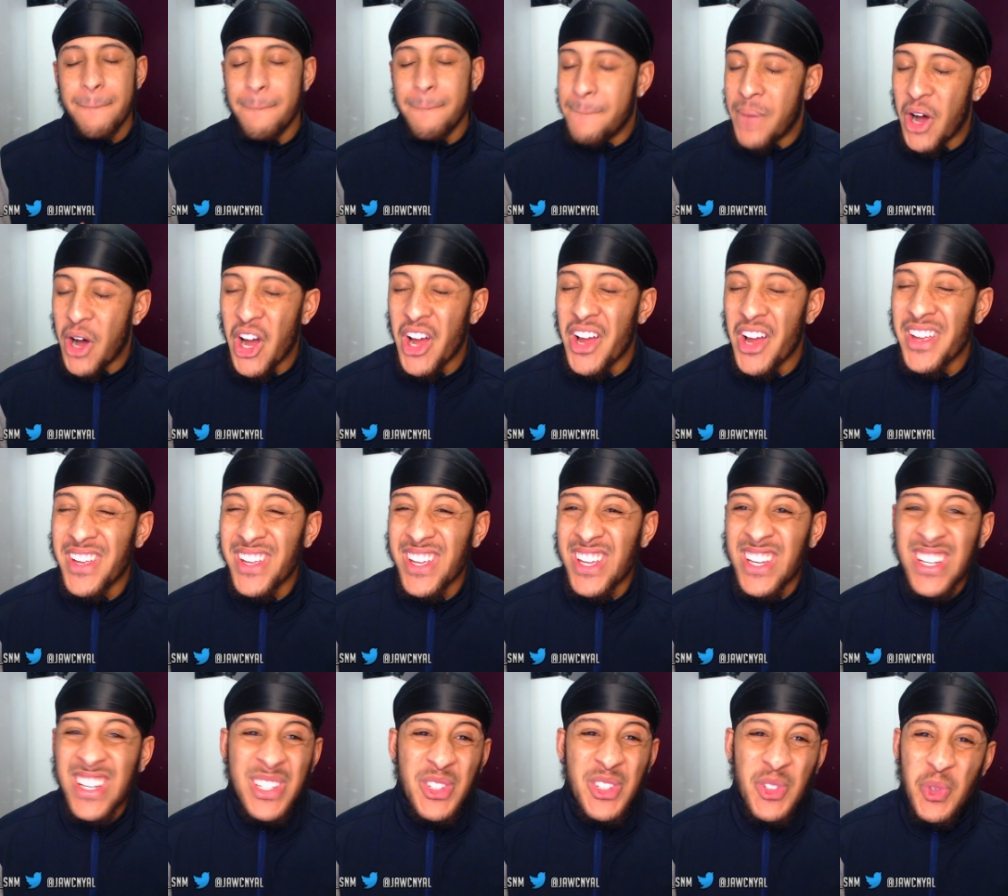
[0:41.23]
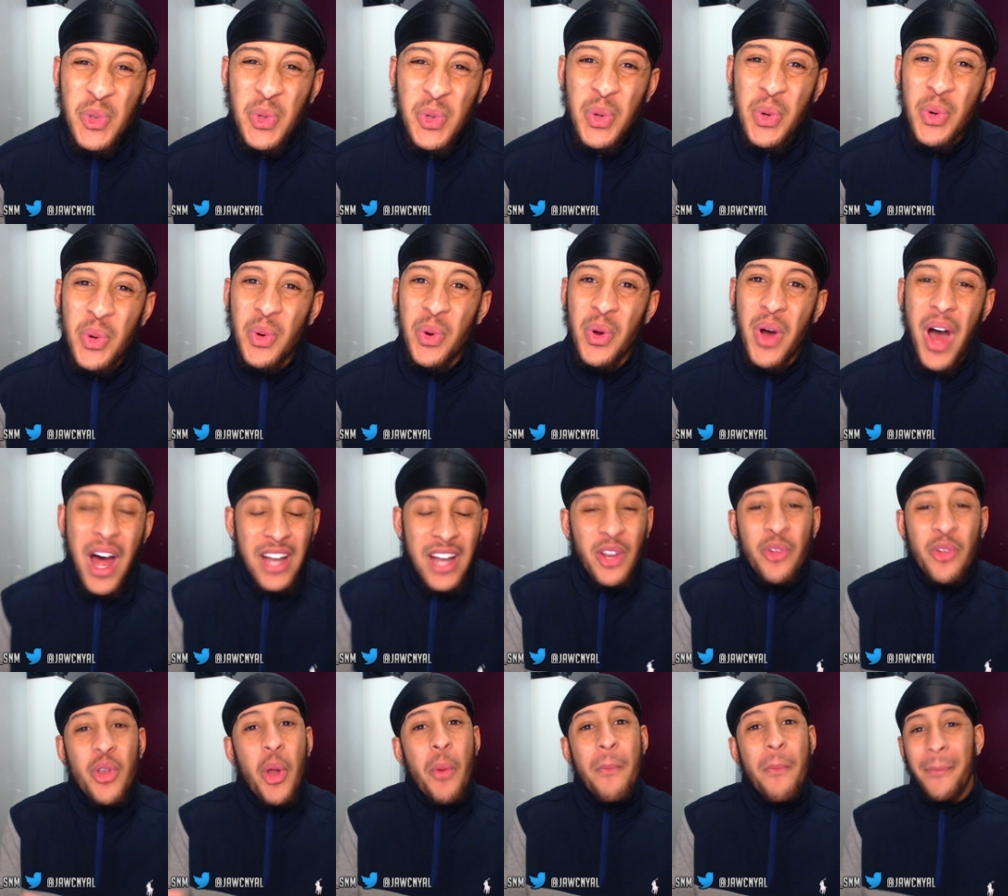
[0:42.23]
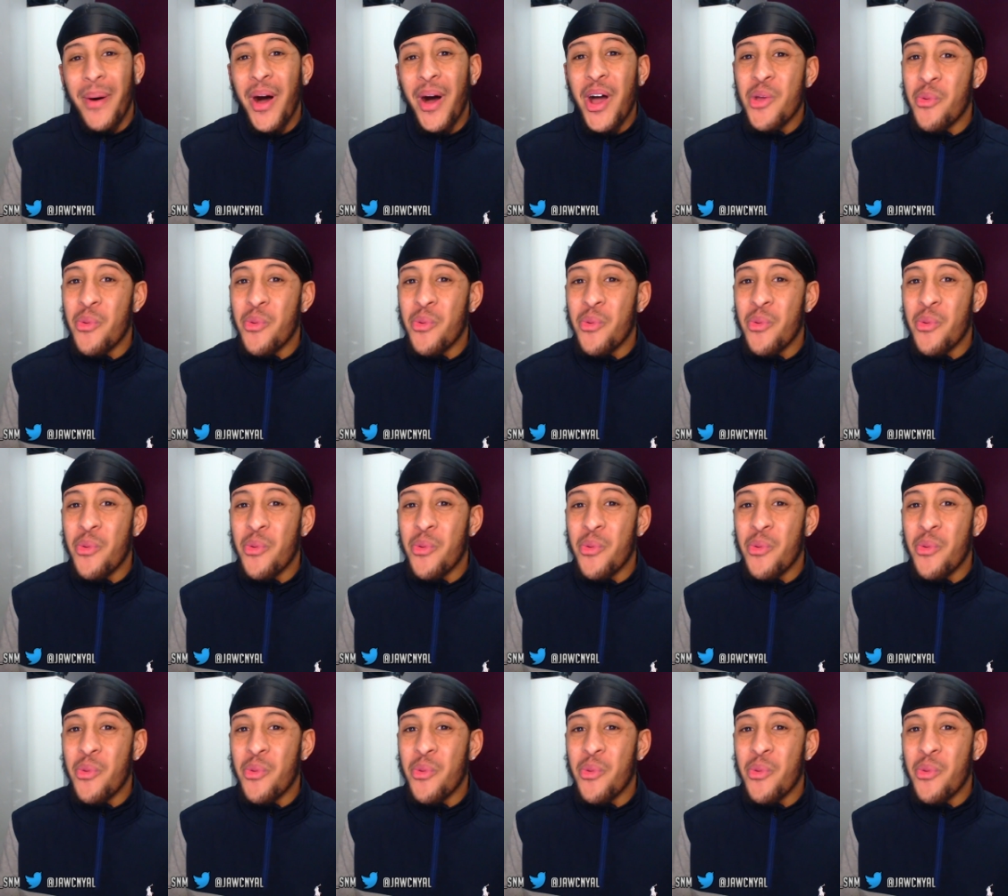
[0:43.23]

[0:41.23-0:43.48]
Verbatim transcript: by, I don't know by